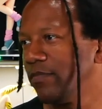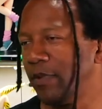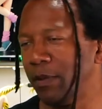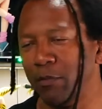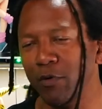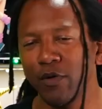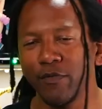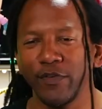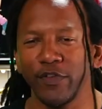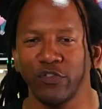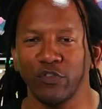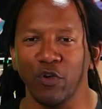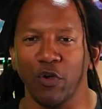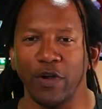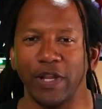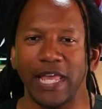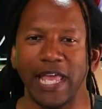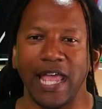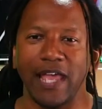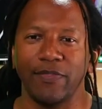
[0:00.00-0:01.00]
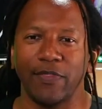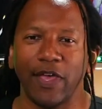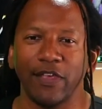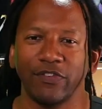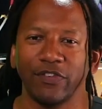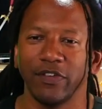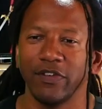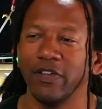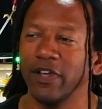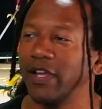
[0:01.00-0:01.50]
The movies already hate.
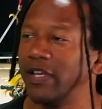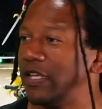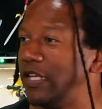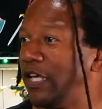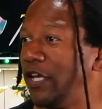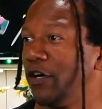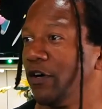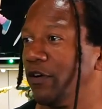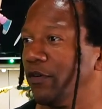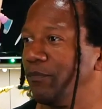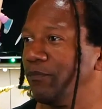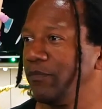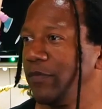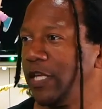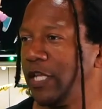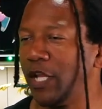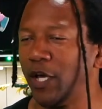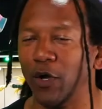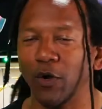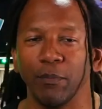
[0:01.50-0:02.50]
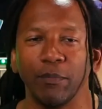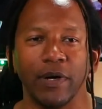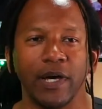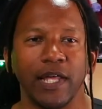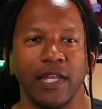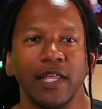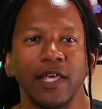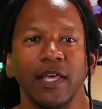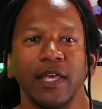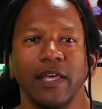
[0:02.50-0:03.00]
That's a done deal,
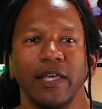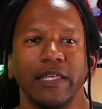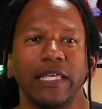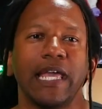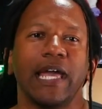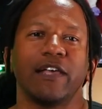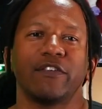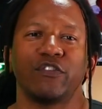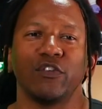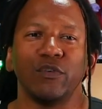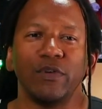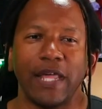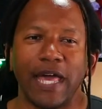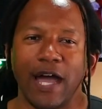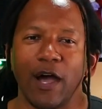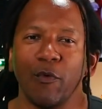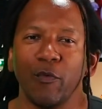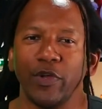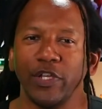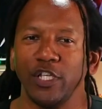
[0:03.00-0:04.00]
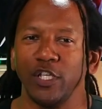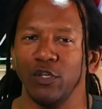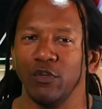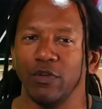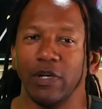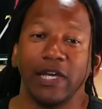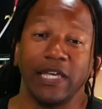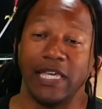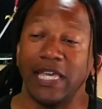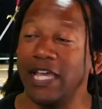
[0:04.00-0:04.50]
but so now when
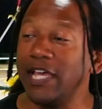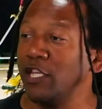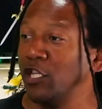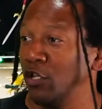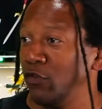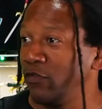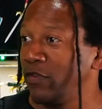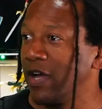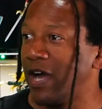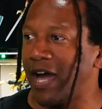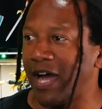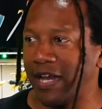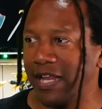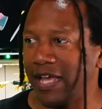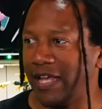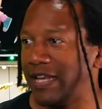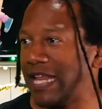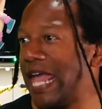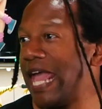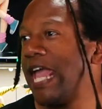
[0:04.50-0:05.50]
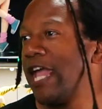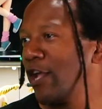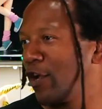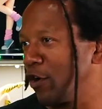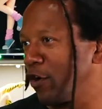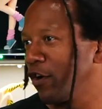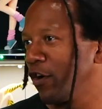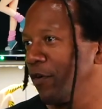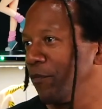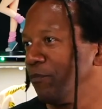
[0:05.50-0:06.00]
you've got an
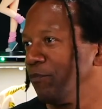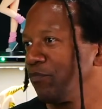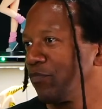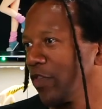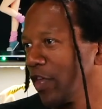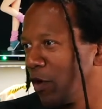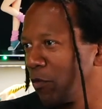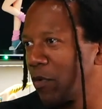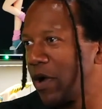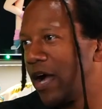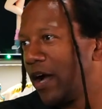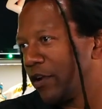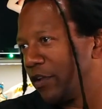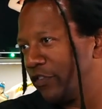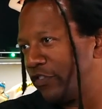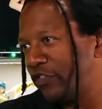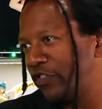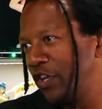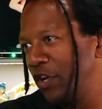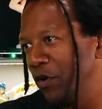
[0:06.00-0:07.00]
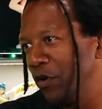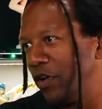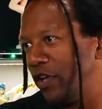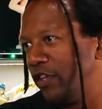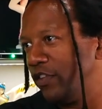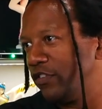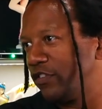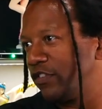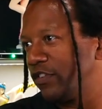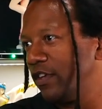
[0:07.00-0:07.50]
anchor around a
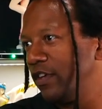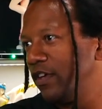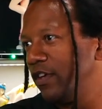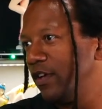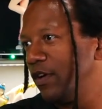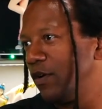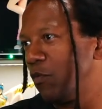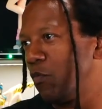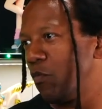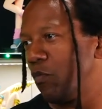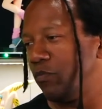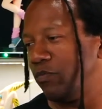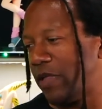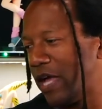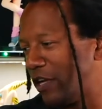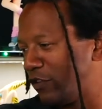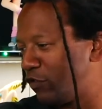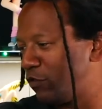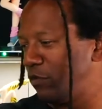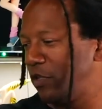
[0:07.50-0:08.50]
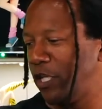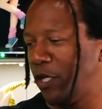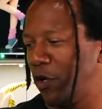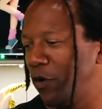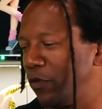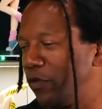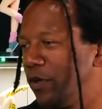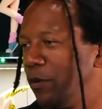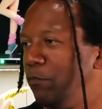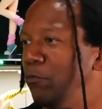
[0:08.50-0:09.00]
series that's
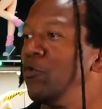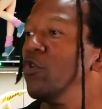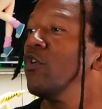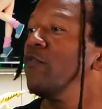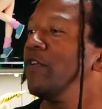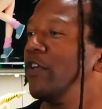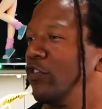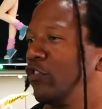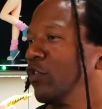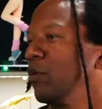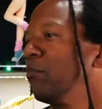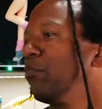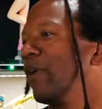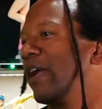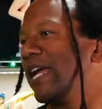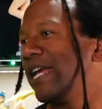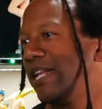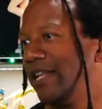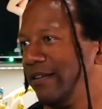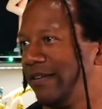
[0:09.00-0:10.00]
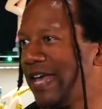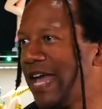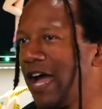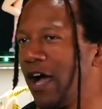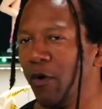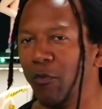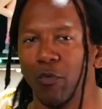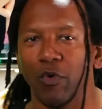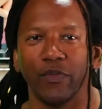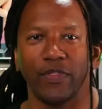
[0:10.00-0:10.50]
the movies are bringing it
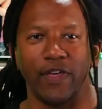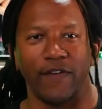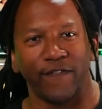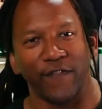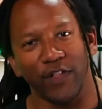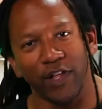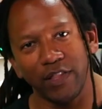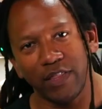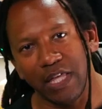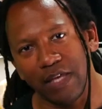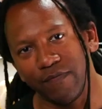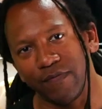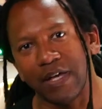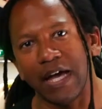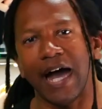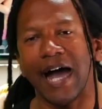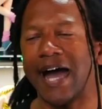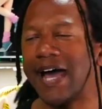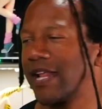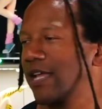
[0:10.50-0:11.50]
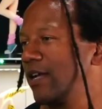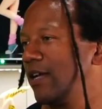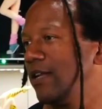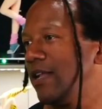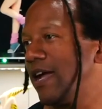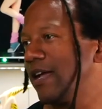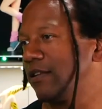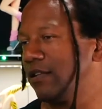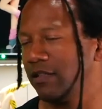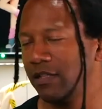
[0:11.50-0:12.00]
down where they feel like they've got to
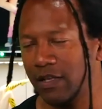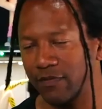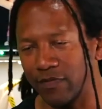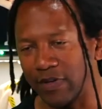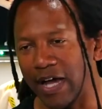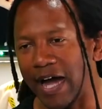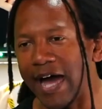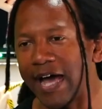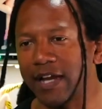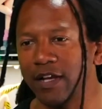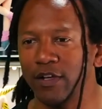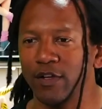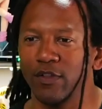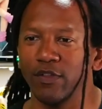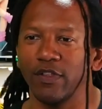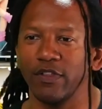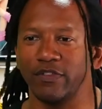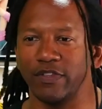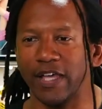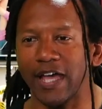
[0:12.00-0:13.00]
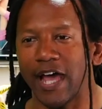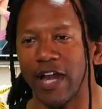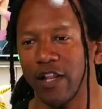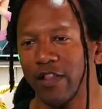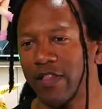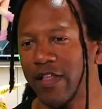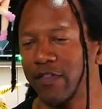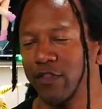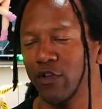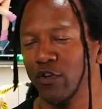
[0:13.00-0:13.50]
connect it, they've got to do this, they got to do
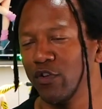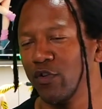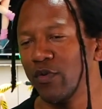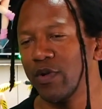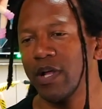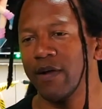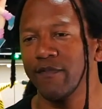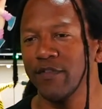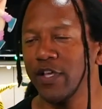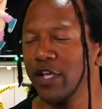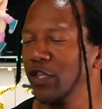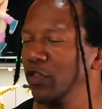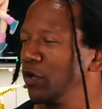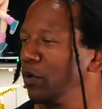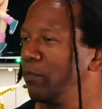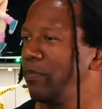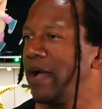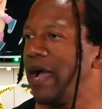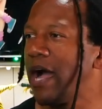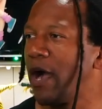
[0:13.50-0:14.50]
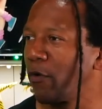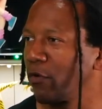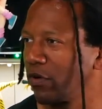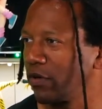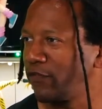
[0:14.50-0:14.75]
that. They're doing everything in their power.